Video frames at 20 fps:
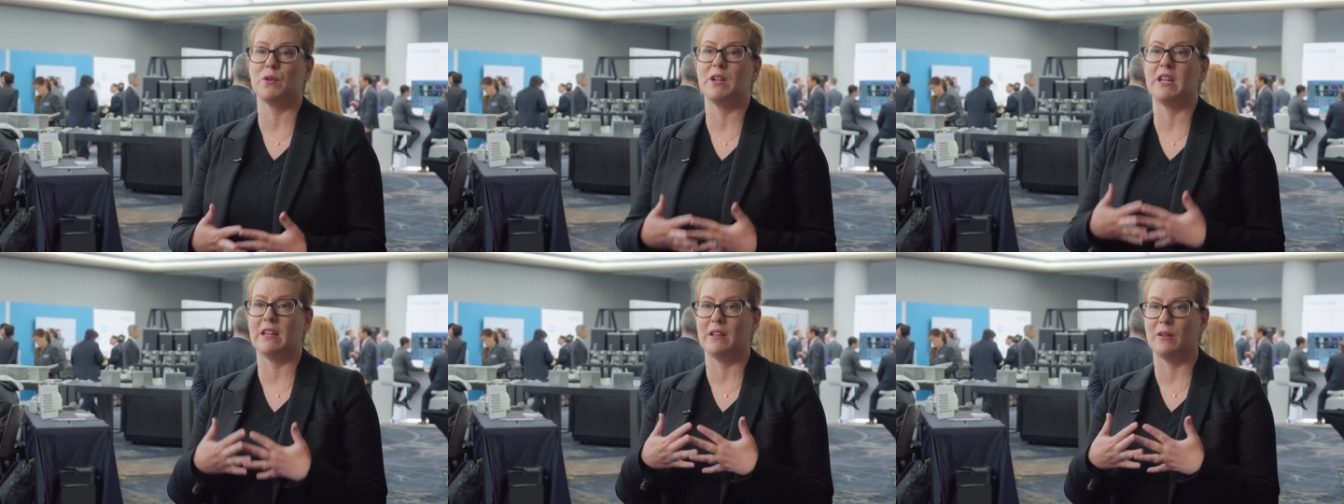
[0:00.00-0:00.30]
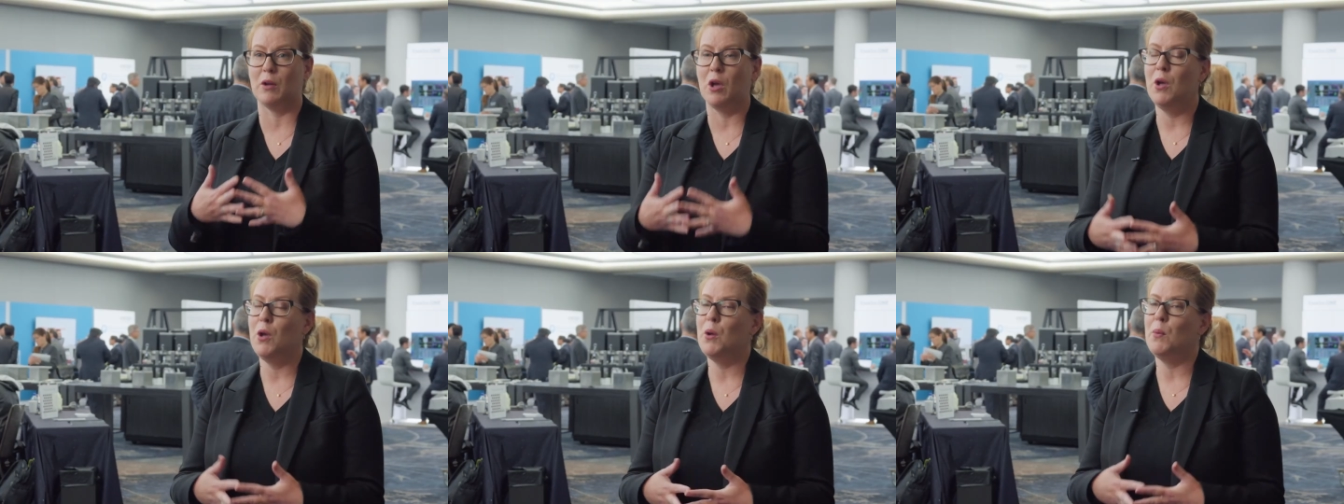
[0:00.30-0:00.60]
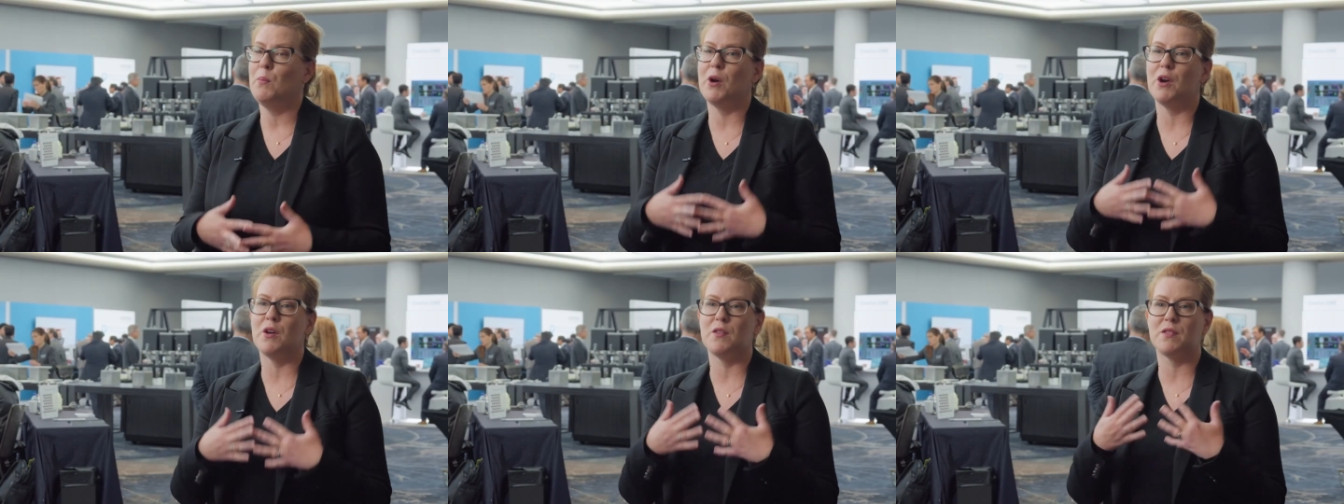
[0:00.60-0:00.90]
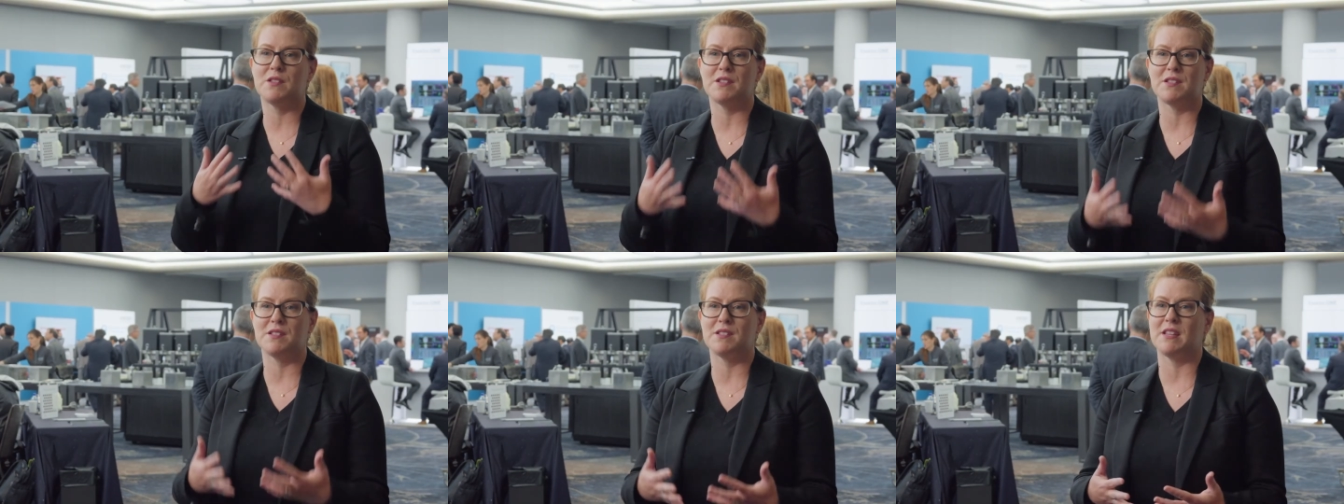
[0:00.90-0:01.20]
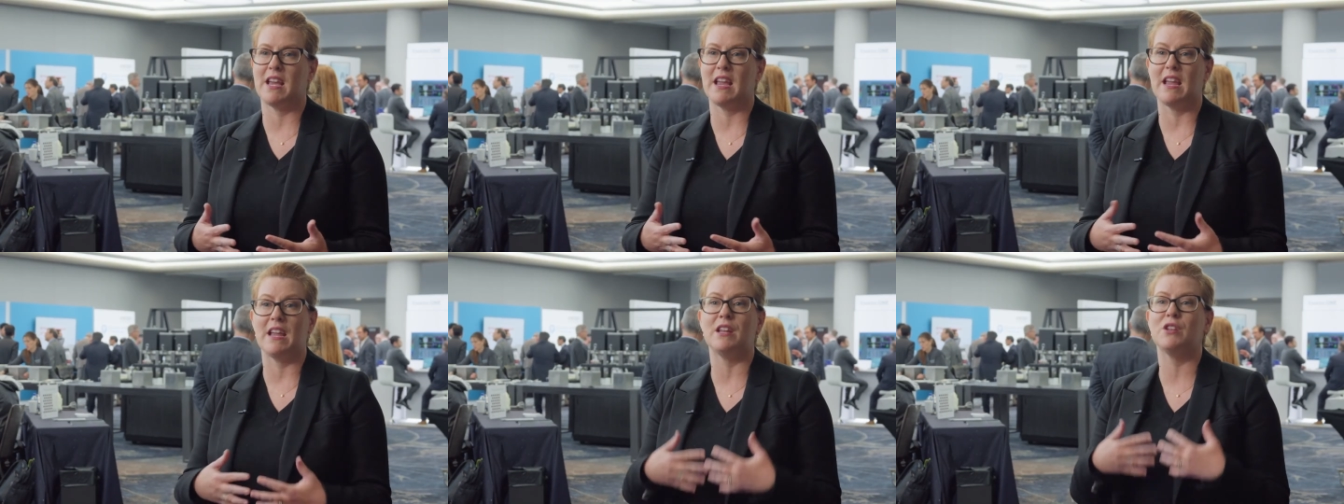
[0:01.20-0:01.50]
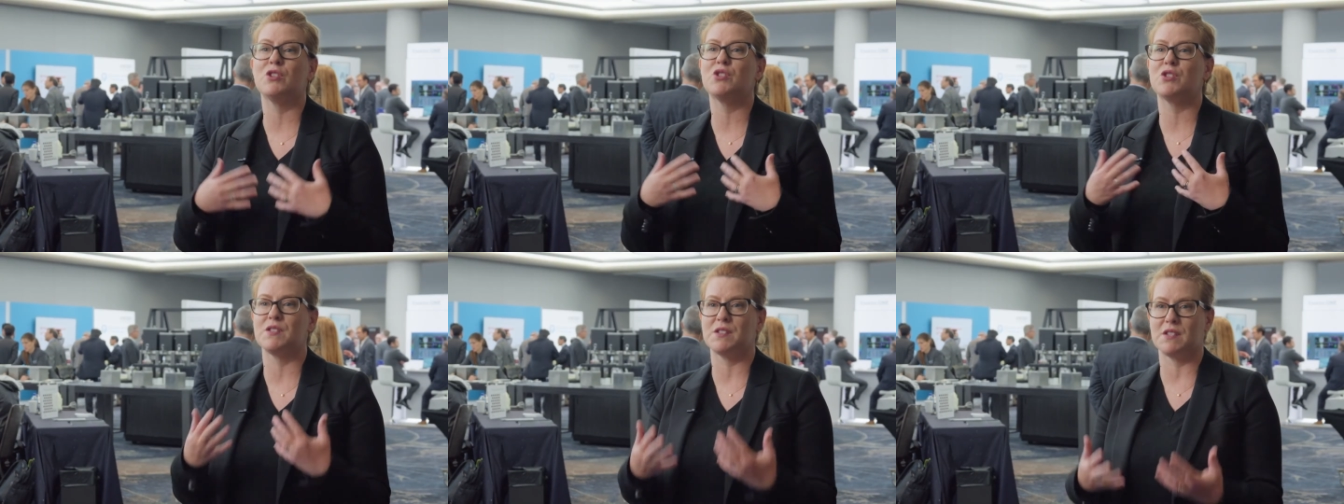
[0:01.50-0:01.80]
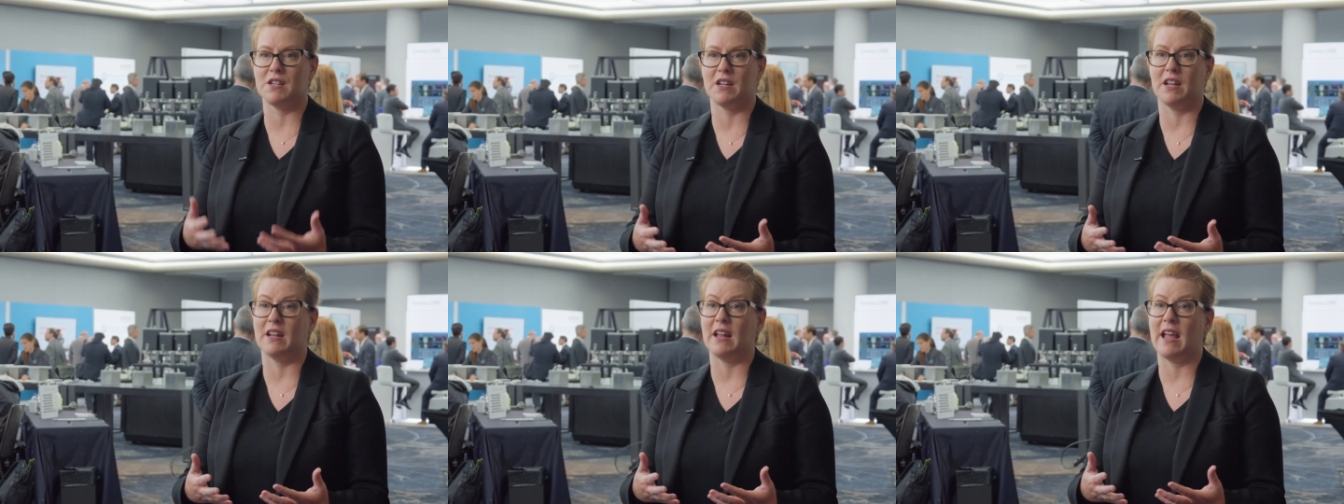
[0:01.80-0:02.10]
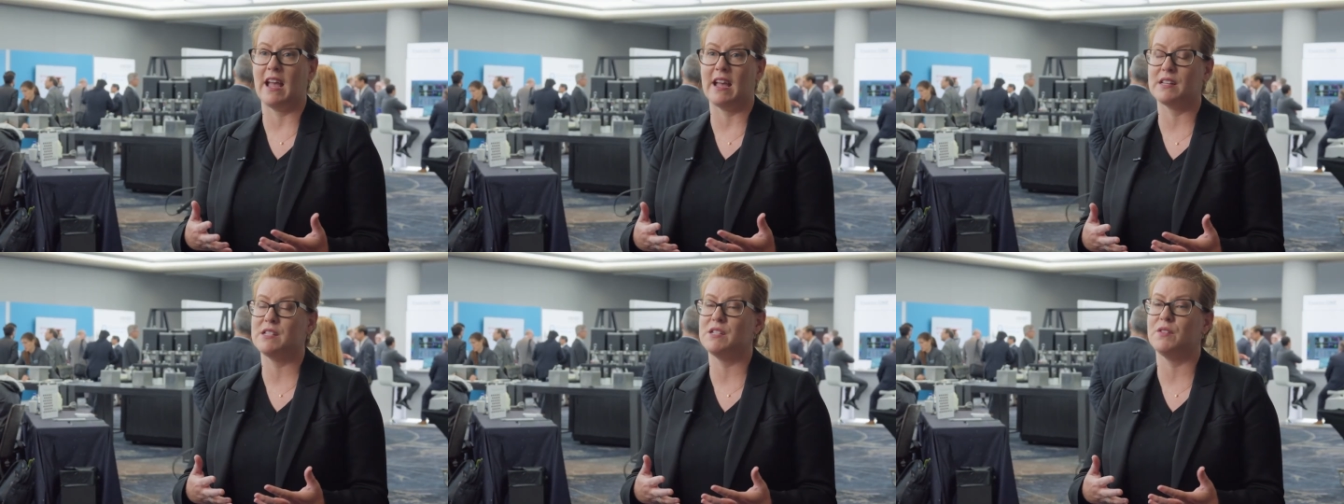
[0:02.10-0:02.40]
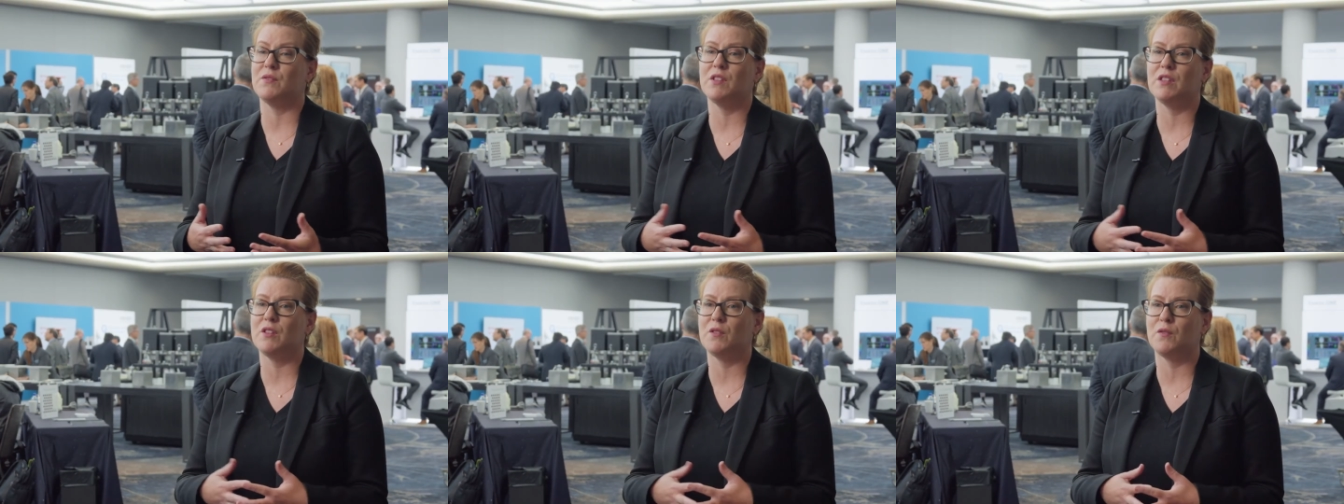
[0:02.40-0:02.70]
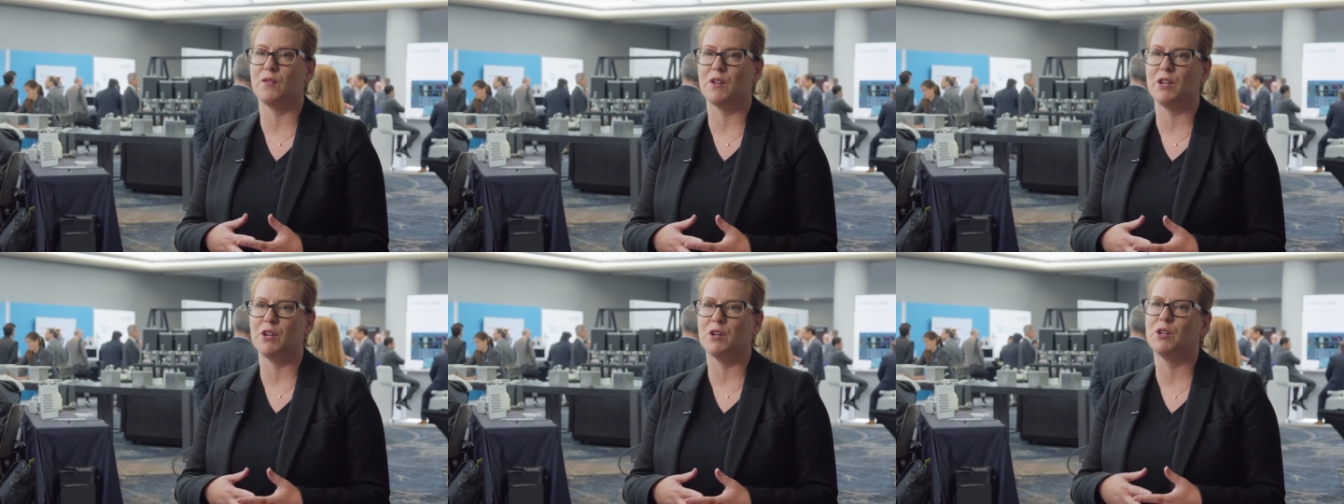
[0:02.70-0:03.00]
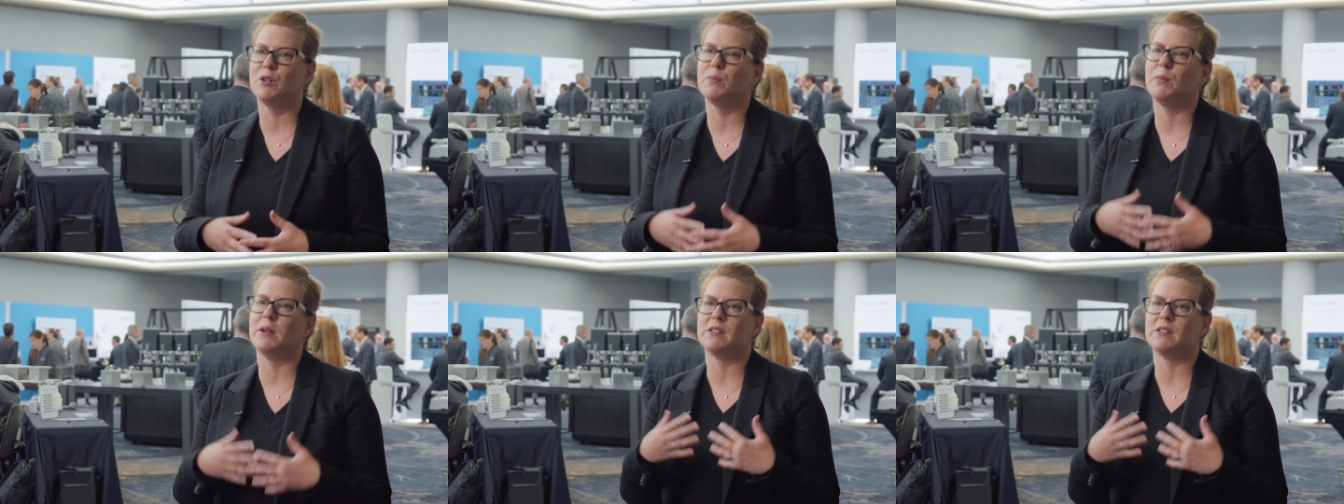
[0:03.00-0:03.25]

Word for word: doing, both to stay interested and active in the field,